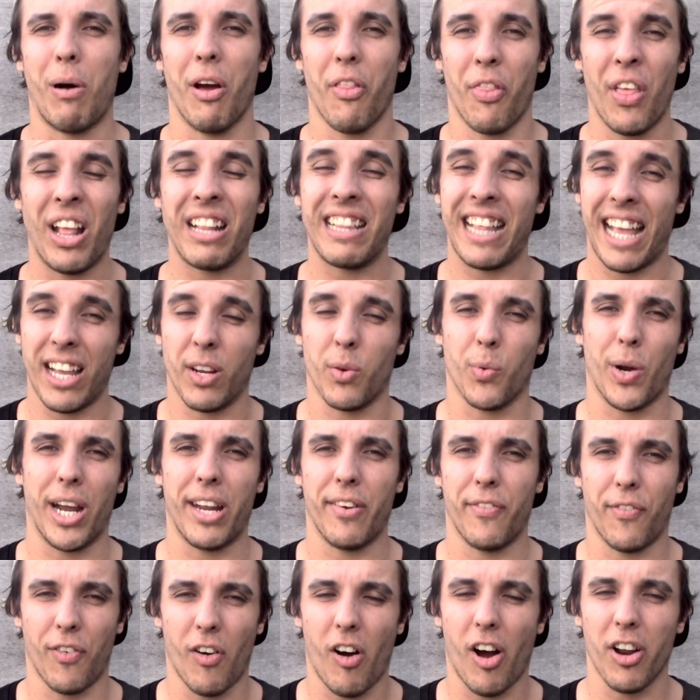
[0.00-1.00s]
I think their
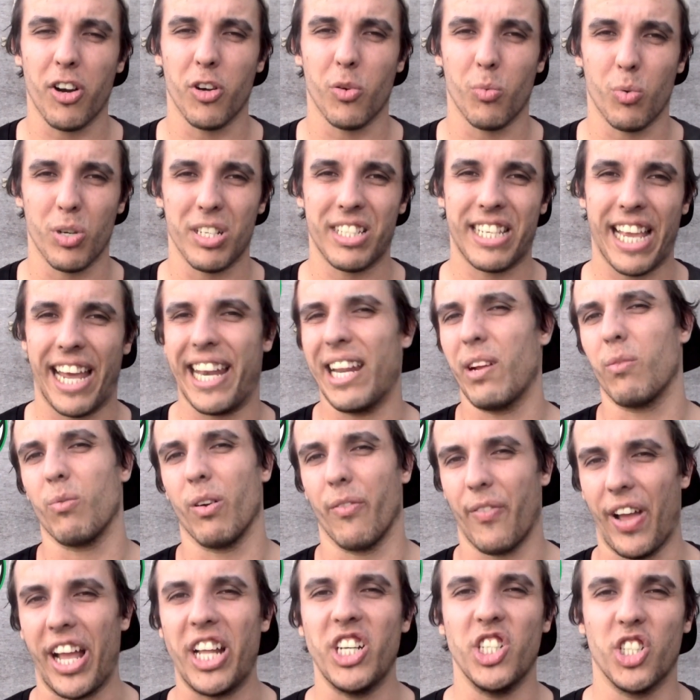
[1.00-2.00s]
grand final was getting
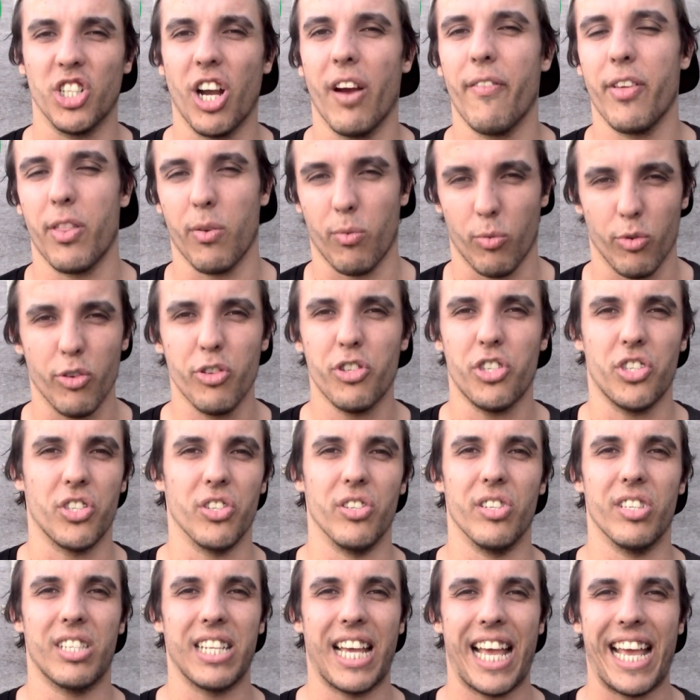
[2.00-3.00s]
revenge over the
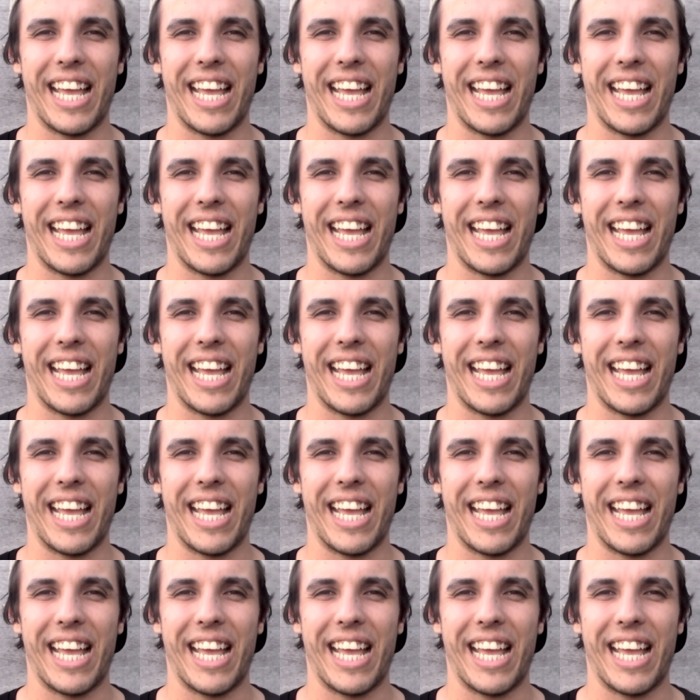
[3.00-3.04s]
Roosters,